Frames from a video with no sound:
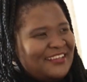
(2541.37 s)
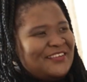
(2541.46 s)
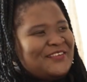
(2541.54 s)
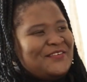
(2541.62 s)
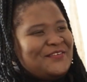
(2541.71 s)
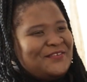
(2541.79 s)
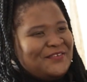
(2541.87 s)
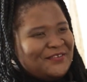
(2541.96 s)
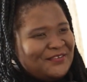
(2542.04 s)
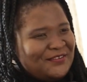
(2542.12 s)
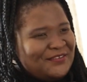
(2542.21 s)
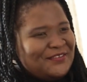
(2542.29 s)

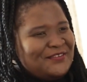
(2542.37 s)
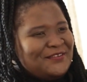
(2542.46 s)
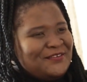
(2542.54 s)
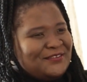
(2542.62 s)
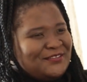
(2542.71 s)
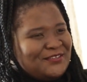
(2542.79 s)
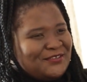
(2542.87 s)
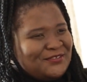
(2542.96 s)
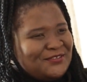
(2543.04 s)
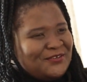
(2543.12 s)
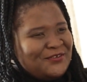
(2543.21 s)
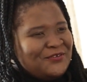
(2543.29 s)
Cool. So
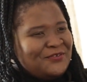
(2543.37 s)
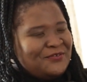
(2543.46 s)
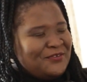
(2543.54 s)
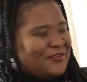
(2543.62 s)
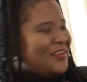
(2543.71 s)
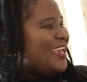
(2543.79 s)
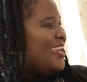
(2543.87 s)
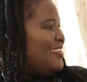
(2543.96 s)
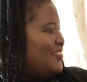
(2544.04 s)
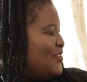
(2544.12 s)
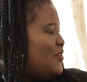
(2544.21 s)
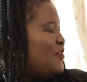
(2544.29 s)
okay.
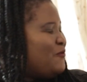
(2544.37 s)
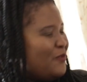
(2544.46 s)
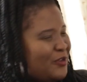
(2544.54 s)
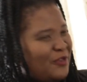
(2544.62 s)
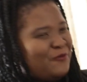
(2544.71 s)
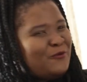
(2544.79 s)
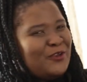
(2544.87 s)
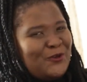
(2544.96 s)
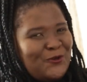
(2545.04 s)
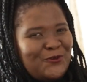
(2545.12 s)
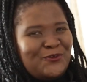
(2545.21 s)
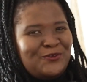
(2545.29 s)
So if we
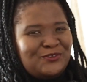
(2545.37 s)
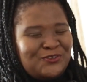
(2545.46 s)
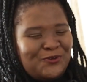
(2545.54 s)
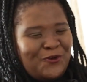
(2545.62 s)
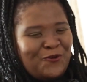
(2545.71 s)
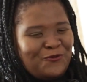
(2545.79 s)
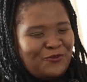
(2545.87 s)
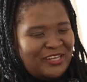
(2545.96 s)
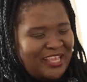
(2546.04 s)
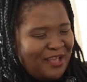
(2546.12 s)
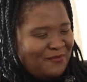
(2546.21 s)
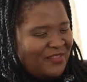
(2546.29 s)
know you, so
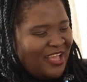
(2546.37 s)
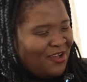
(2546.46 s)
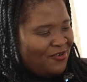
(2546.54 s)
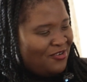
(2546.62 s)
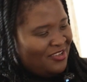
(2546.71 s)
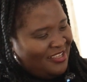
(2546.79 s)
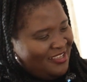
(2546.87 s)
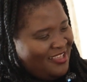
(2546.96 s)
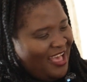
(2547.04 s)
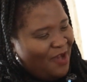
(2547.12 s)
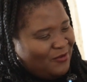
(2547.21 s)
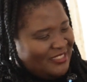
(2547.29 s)
hopefully
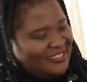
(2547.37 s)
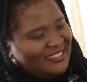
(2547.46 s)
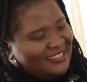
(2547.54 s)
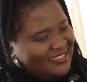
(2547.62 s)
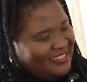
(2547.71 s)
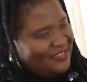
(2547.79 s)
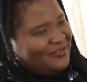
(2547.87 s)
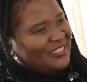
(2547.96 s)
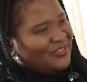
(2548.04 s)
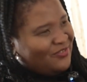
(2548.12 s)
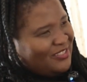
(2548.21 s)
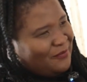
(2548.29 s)
I was 6
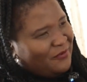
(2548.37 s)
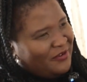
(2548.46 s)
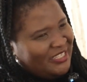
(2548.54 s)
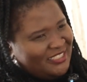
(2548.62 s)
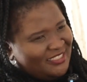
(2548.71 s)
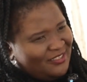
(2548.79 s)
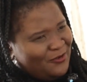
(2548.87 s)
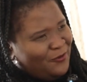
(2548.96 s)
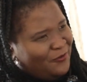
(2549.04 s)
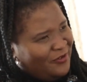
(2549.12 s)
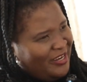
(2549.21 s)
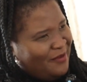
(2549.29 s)
degrees of separation.
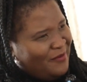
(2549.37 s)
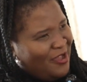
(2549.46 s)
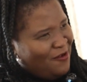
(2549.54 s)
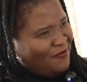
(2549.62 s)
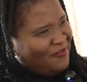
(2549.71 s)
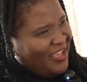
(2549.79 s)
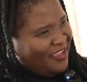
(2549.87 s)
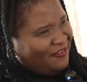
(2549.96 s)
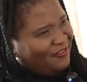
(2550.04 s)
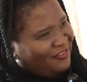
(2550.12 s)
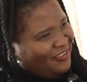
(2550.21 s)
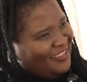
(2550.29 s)
Hopefully I'm now
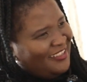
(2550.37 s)
5.